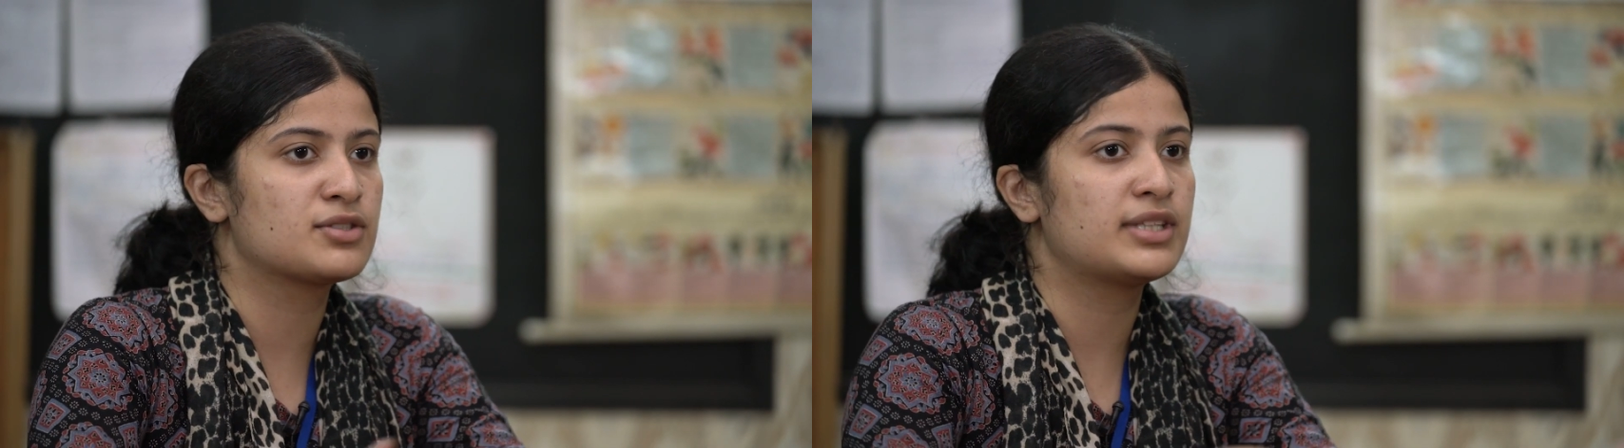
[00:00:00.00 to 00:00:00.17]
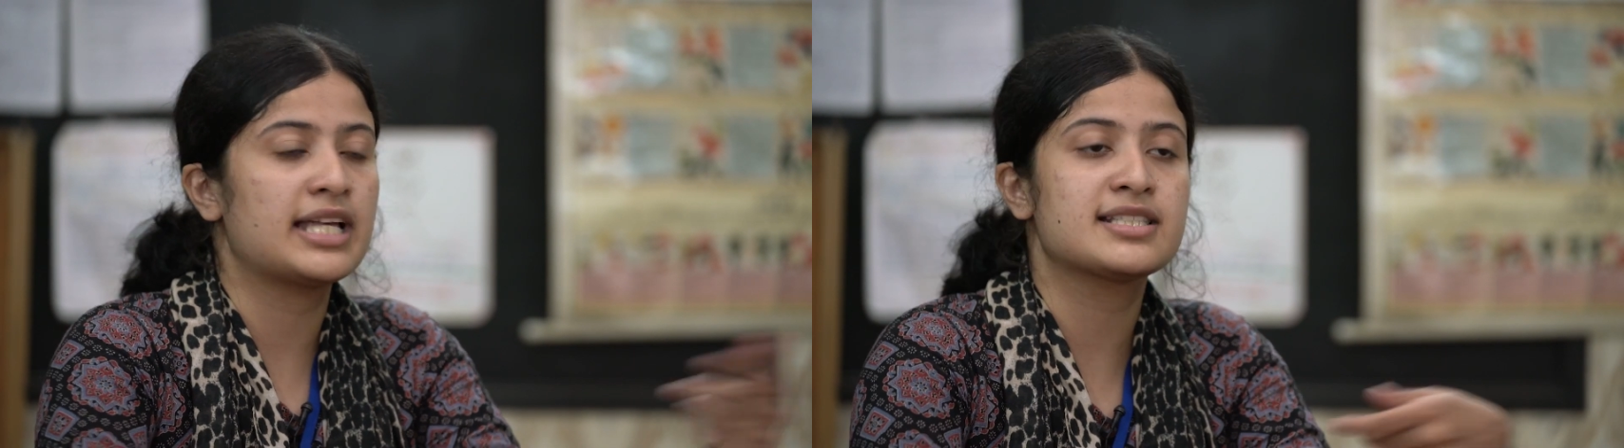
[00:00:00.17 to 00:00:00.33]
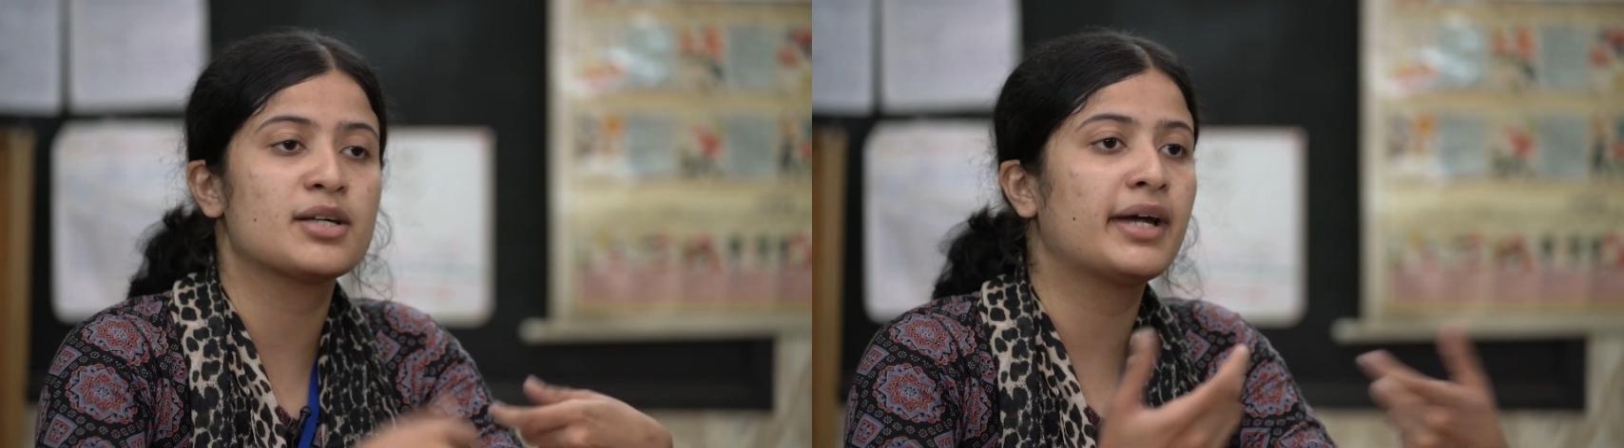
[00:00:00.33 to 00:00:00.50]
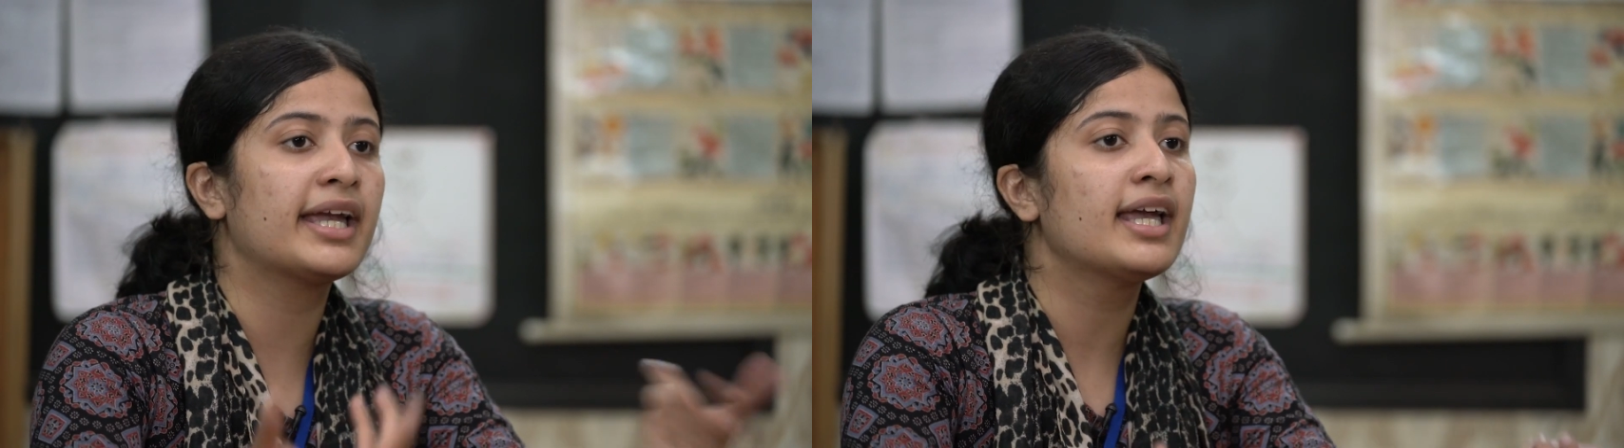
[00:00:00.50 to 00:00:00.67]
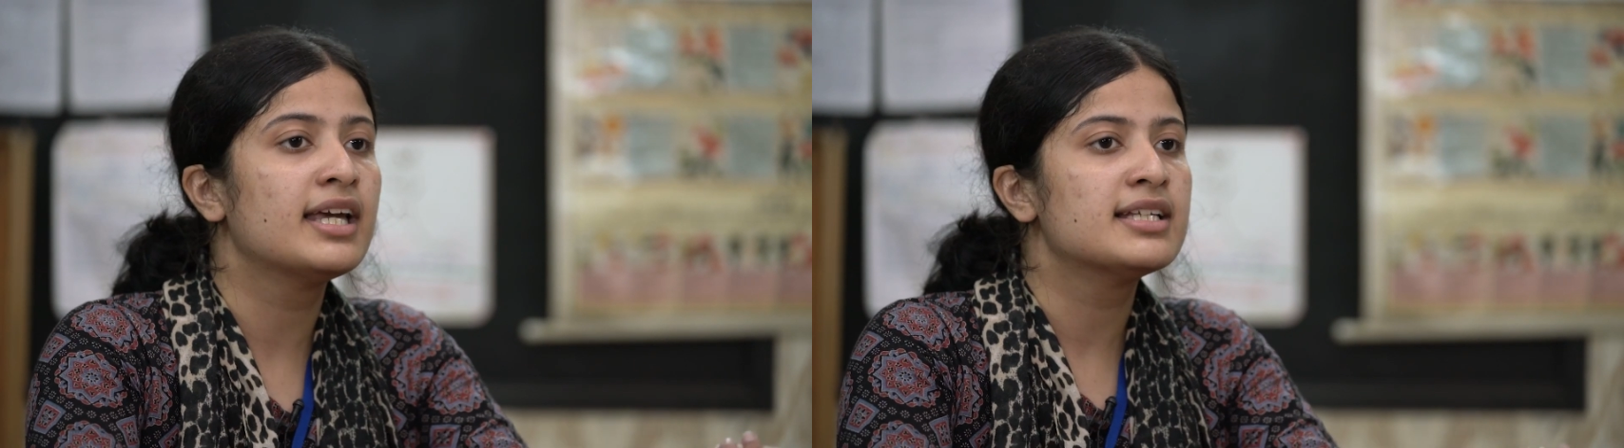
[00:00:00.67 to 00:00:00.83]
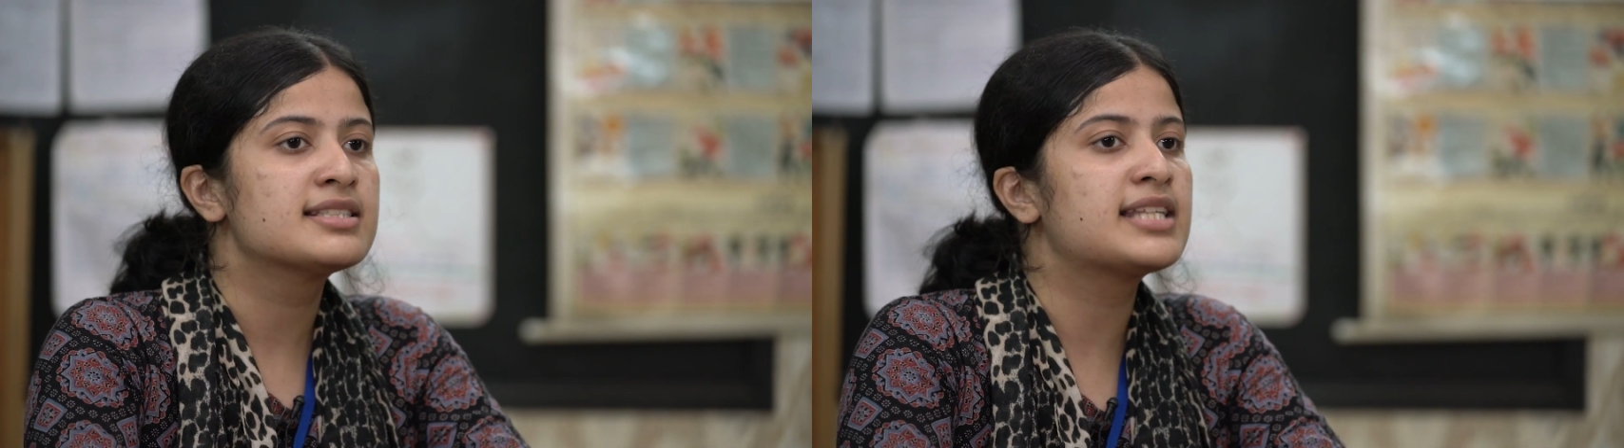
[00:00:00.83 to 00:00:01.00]
So that's how I
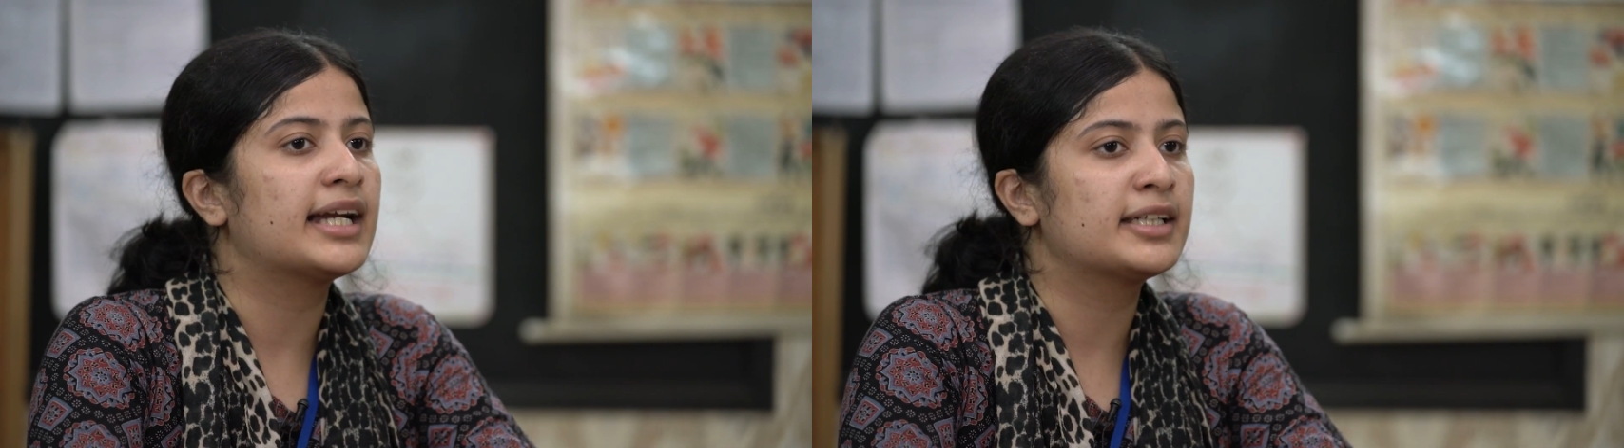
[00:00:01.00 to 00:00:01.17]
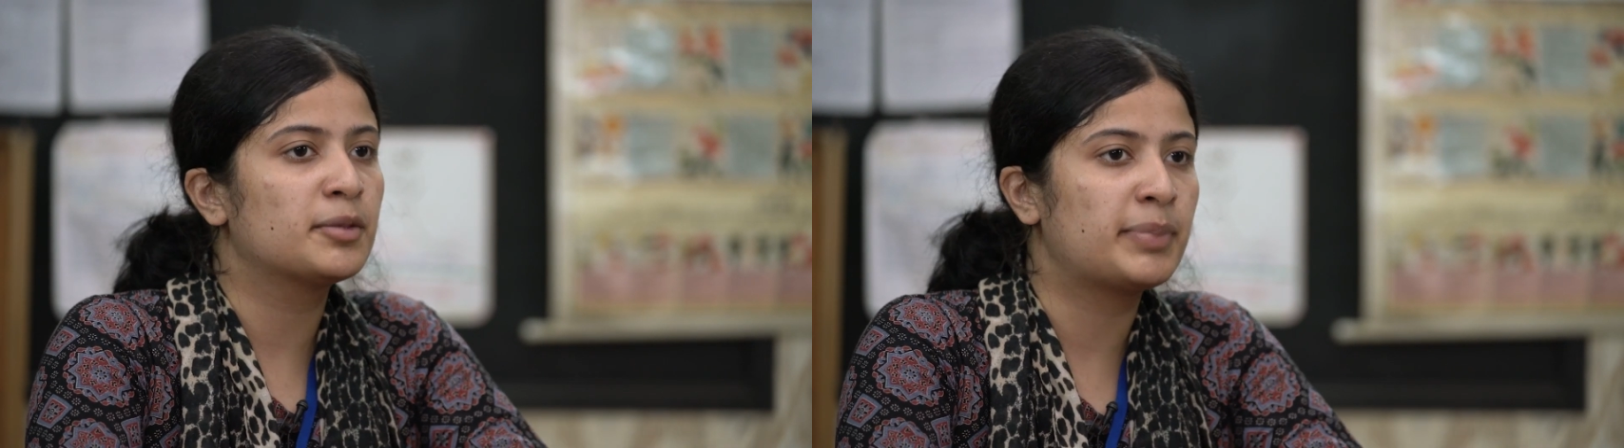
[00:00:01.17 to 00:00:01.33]
started